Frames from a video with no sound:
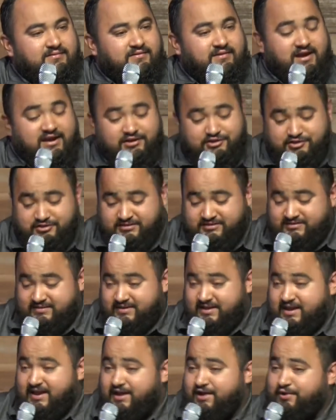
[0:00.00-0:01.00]
Not just
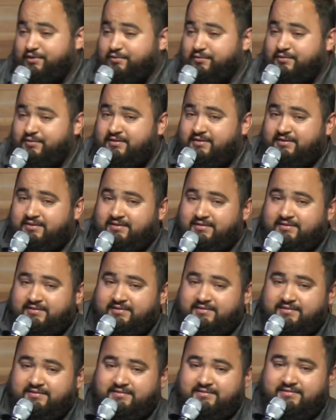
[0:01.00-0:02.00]
now,
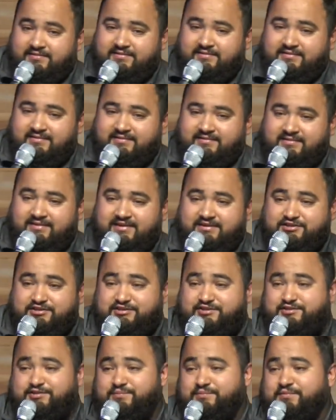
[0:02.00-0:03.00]
not
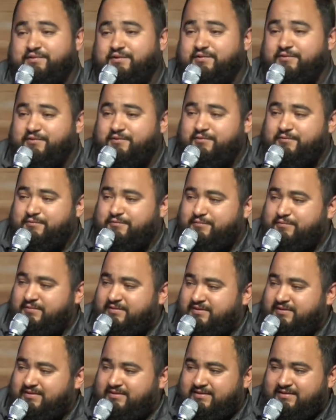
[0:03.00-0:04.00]
just tomorrow,
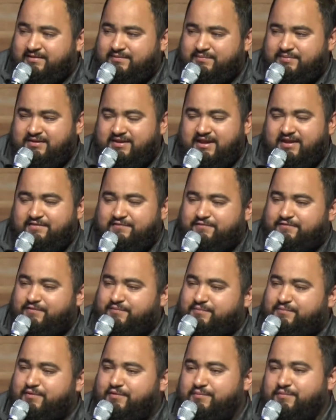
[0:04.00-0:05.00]
but every
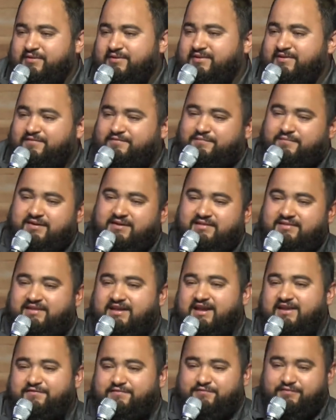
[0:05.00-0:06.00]
moment of my
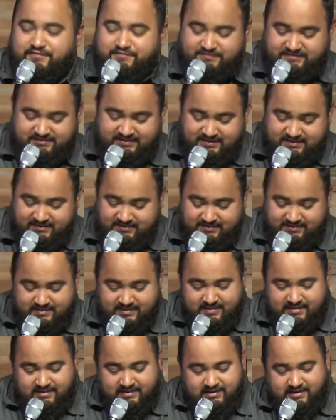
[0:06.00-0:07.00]
life, we've seen
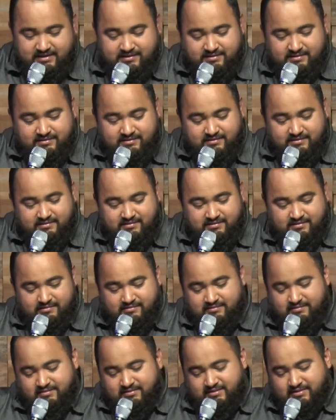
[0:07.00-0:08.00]
it
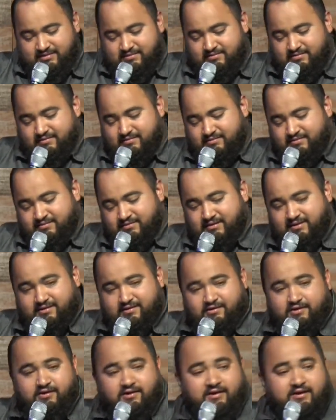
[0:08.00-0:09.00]
on and on and
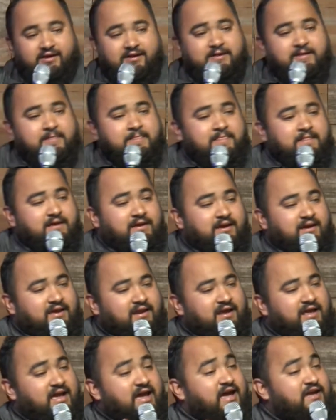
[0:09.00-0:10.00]
on.
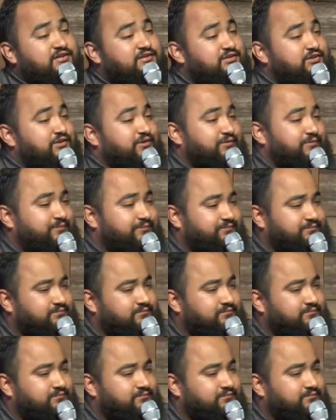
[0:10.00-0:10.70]
And I ask you,